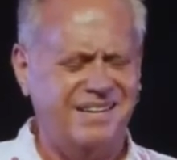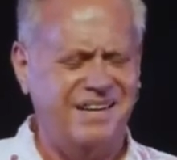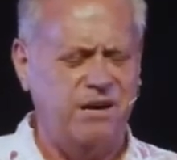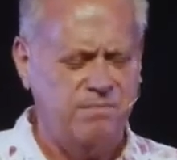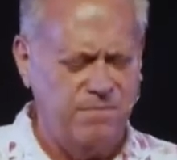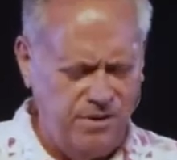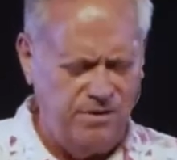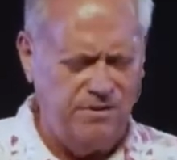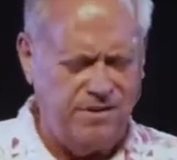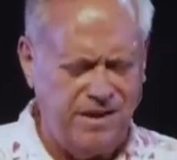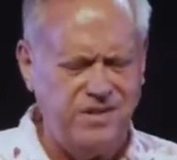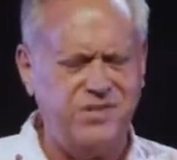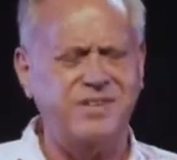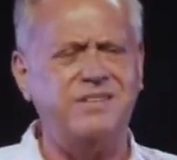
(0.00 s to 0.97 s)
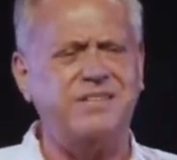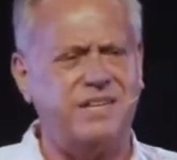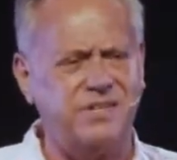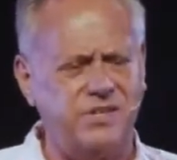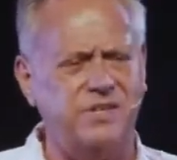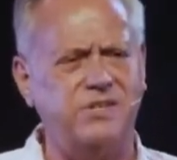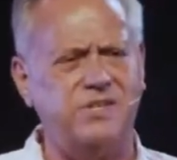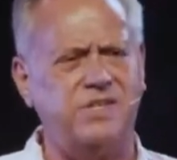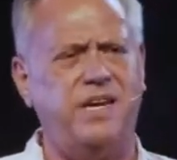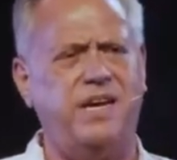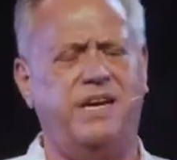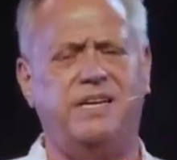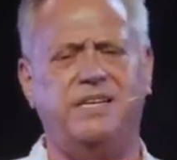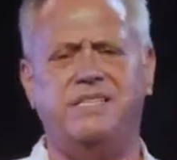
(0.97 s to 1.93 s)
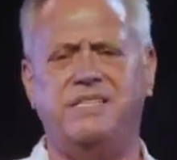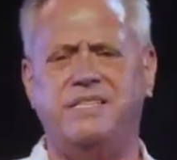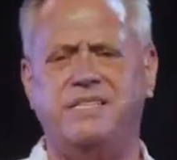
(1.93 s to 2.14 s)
Our motivations are sincere.